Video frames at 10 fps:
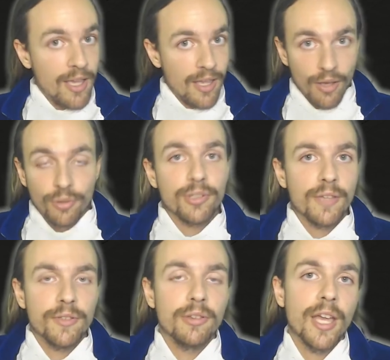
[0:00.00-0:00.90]

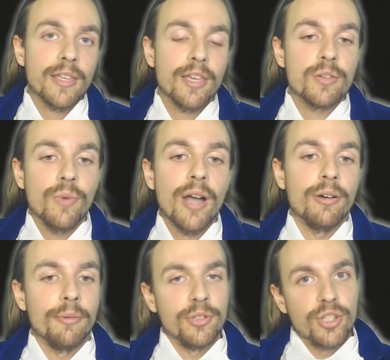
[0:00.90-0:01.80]
only if you'd like as
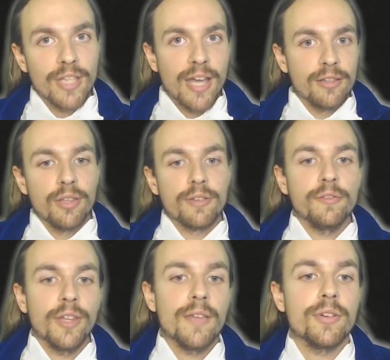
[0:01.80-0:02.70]
well. It would just add another
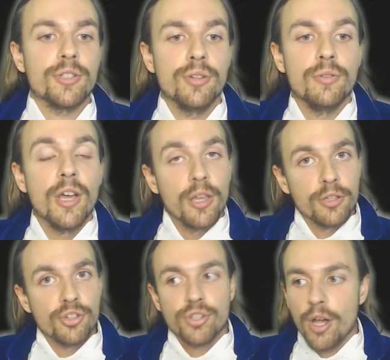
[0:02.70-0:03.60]
flavor to
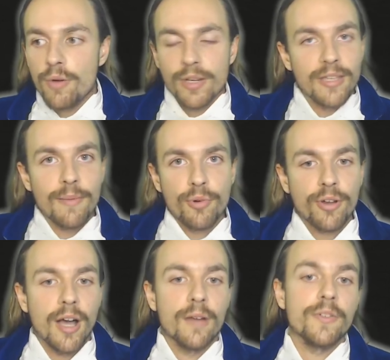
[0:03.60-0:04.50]
the show and get
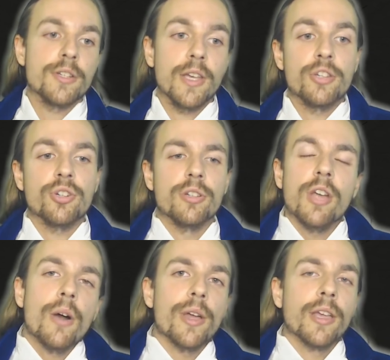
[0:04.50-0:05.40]
more conversation
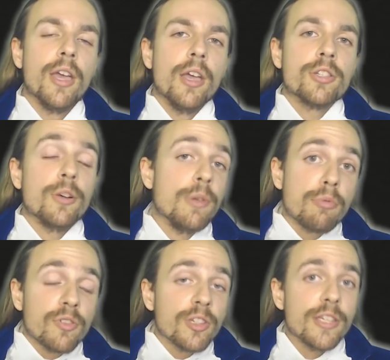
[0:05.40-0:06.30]
going. So we
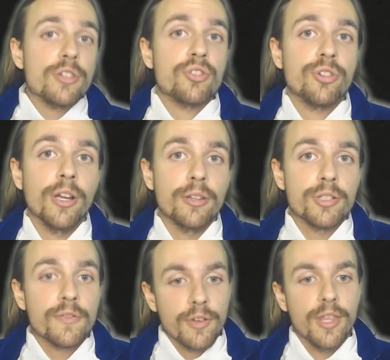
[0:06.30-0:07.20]
will release
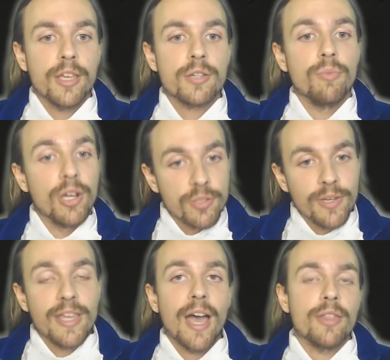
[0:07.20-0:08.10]
trailers for this once
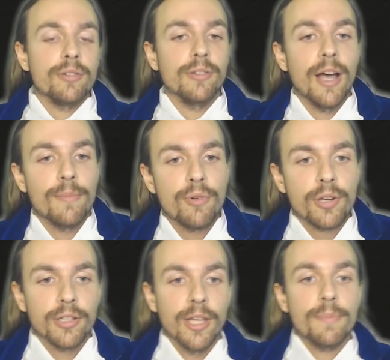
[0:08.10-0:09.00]
we gather a lot more
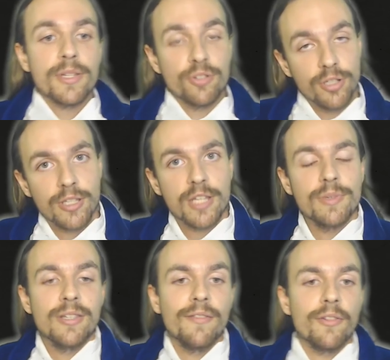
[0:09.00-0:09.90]
clips, just as
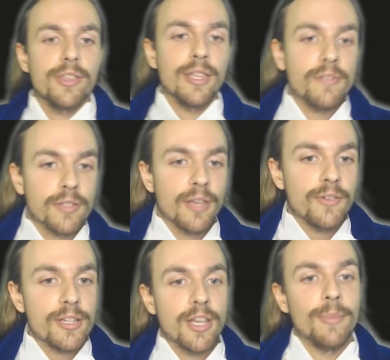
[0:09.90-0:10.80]
we did for the End of
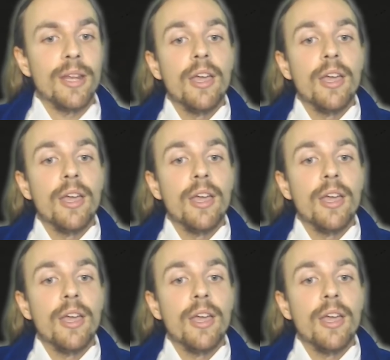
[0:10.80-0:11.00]
Slavery Summit,